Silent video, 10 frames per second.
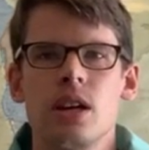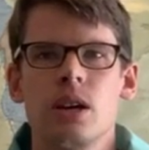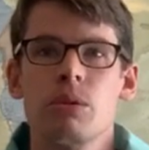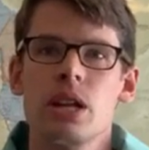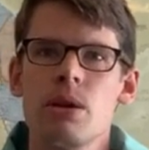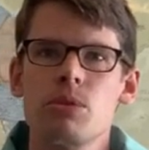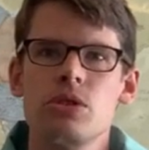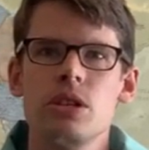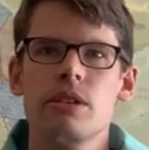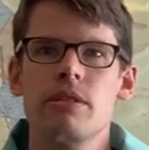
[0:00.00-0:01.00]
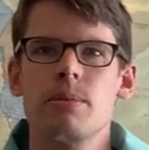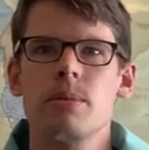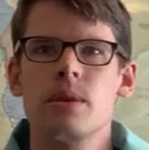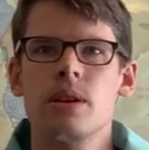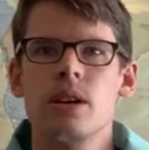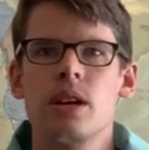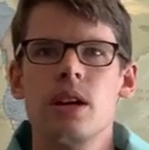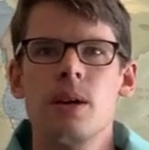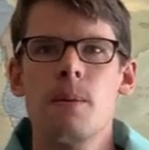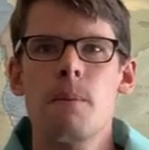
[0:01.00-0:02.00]
And what name would you give him?
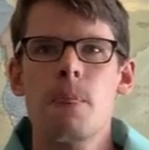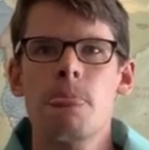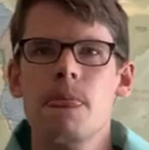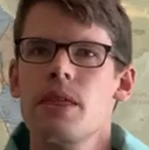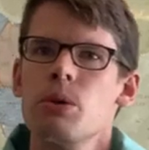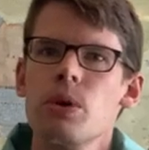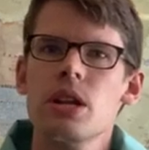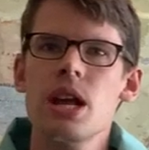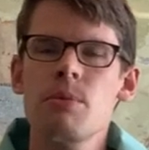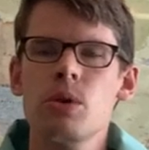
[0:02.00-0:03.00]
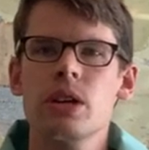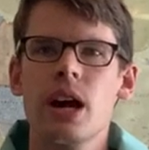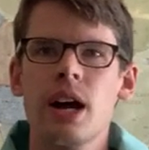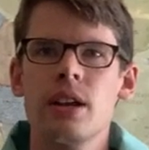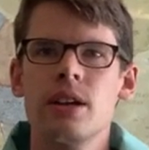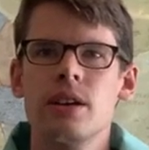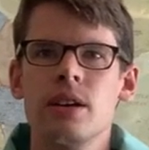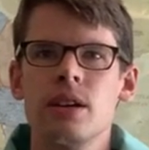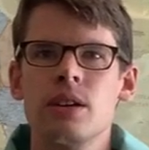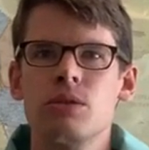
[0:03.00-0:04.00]
And then what name would God
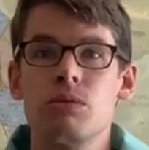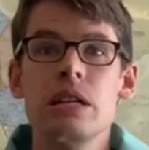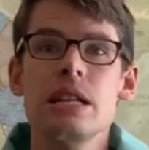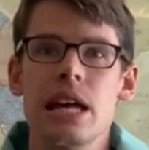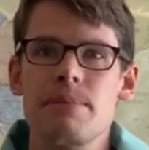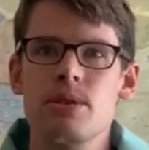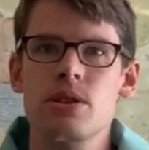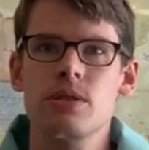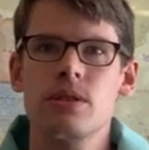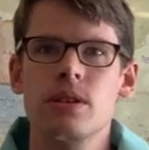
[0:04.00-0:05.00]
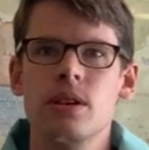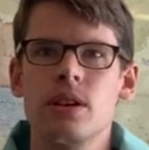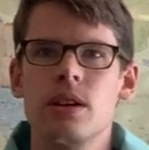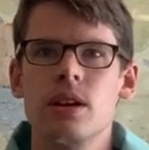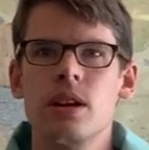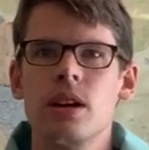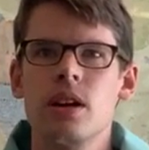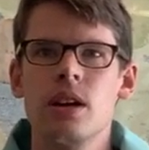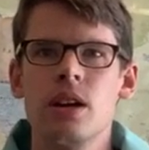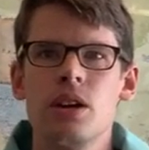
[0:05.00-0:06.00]
rename
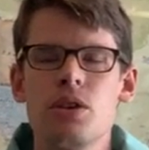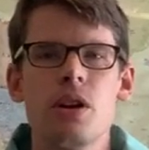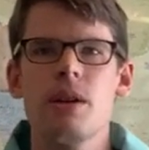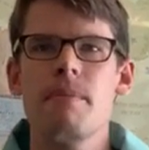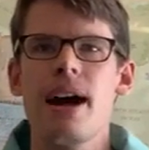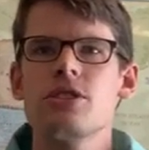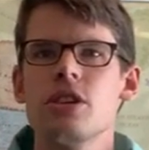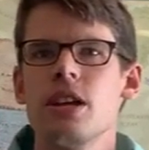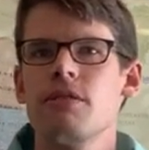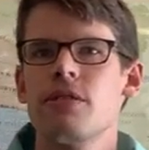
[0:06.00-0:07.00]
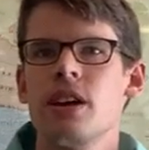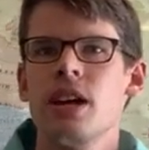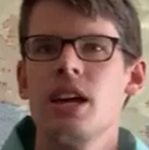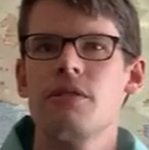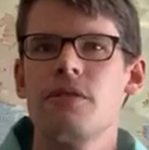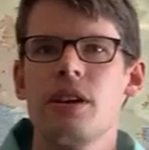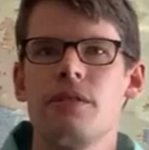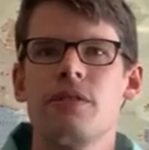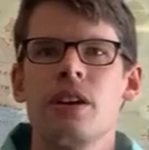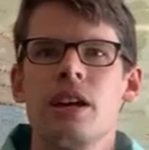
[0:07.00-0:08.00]
you? Imagine
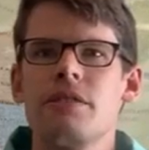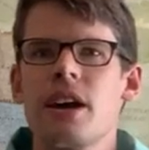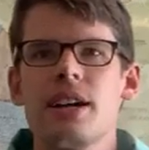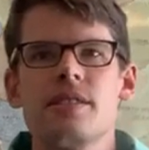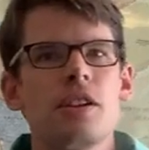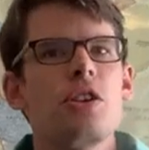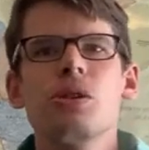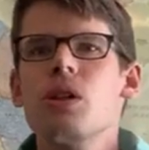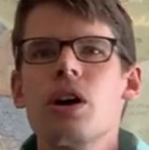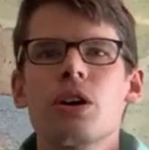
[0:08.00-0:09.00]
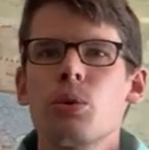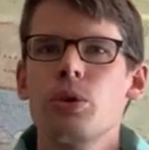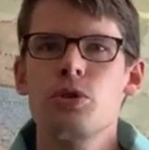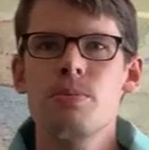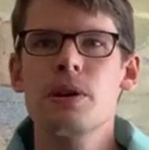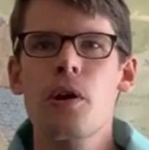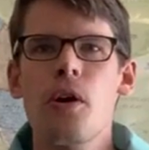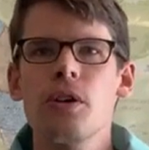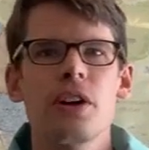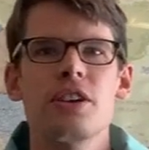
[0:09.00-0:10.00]
if God said, "No longer will you be
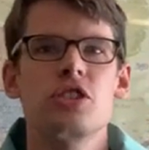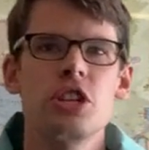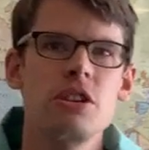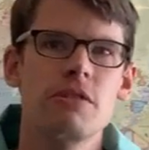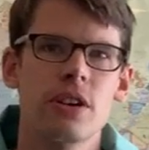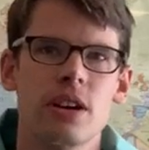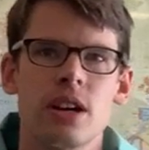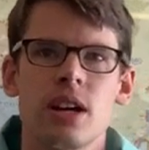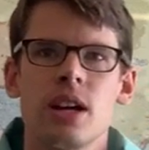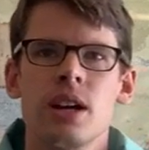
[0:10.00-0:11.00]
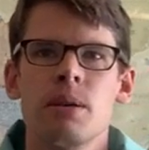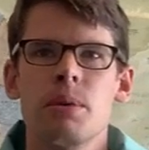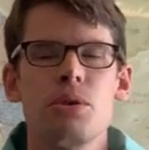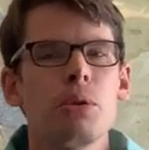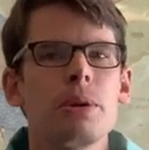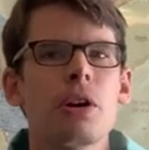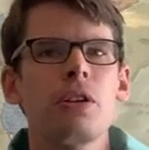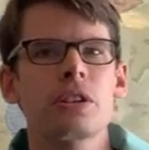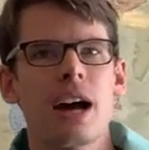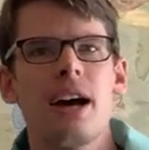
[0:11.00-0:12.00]
called Achiever, but you will be
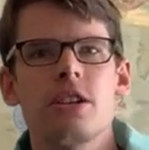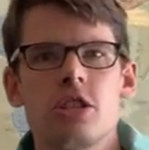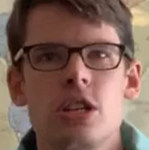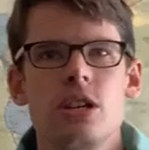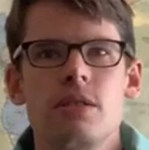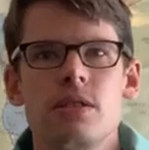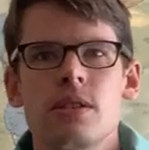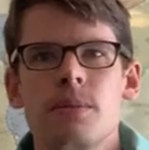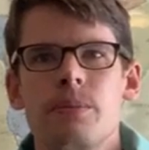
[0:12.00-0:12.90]
called God Achieves.